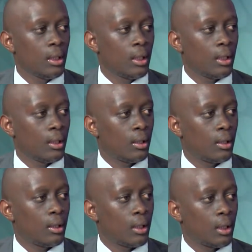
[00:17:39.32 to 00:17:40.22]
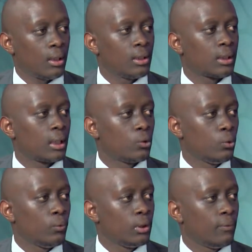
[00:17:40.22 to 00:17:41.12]
Uh, and these had to
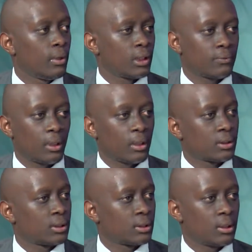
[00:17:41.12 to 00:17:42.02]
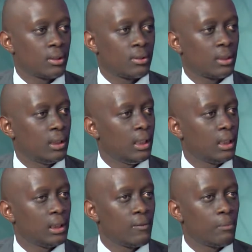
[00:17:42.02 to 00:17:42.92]
do with various factors such as uh,
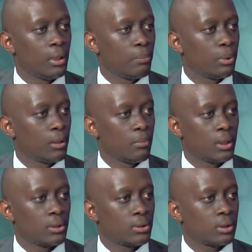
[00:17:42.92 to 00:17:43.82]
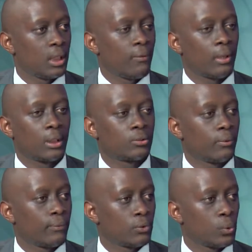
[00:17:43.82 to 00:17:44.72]
delayed government payments, the effects
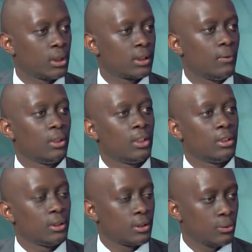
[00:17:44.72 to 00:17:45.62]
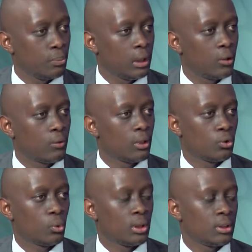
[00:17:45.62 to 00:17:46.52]
of 2017 spilling over to
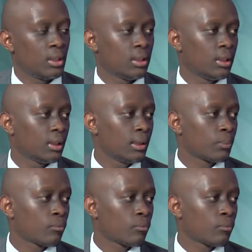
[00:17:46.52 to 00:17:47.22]
2018.